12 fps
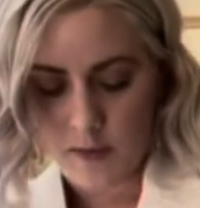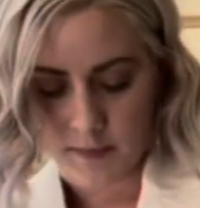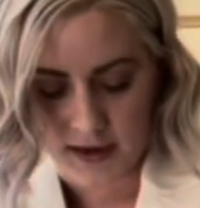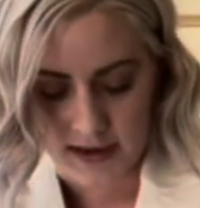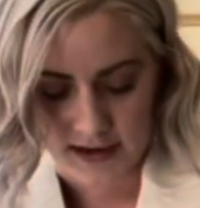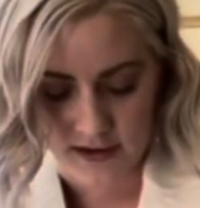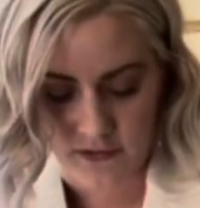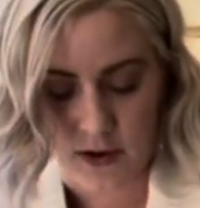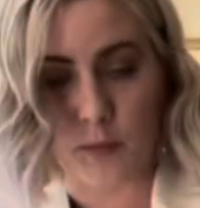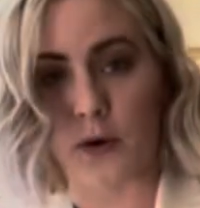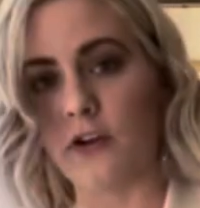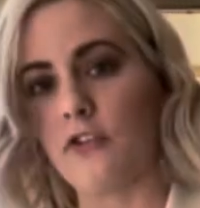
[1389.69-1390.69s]
But if I
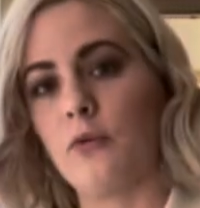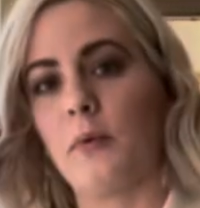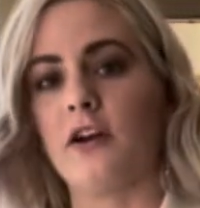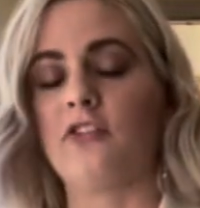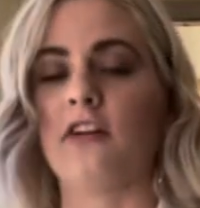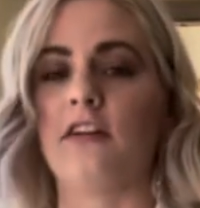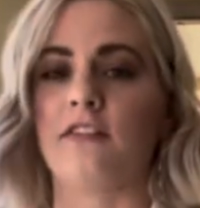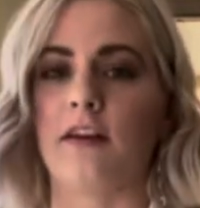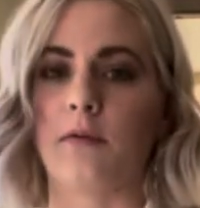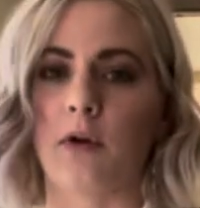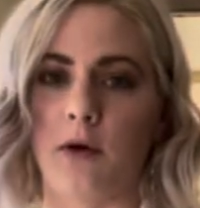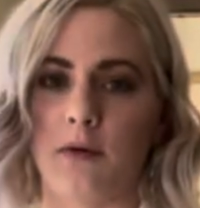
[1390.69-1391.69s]
were to wear jeans, I
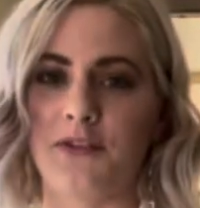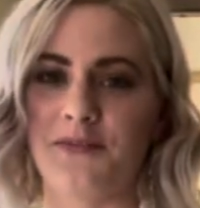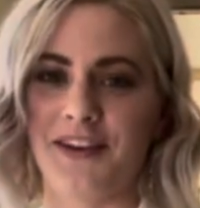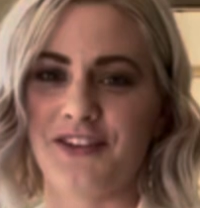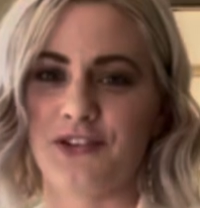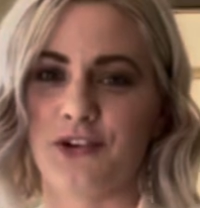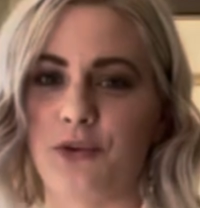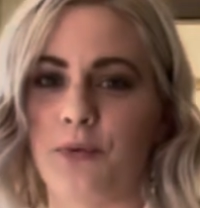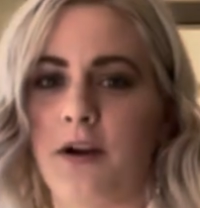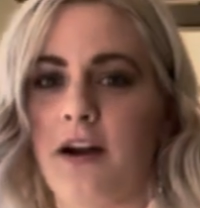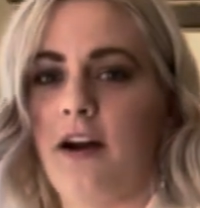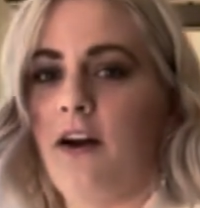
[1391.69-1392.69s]
would always make sure to
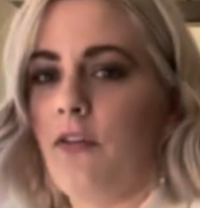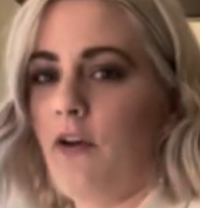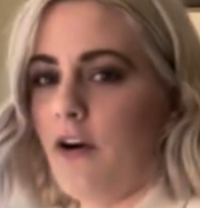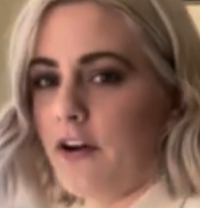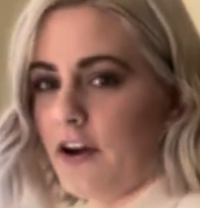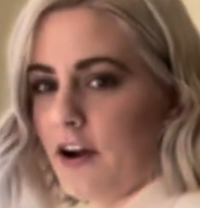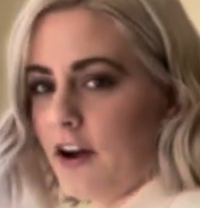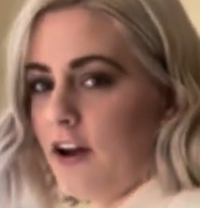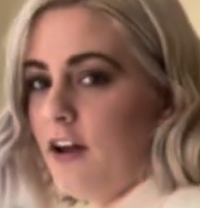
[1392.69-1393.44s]
wear a longer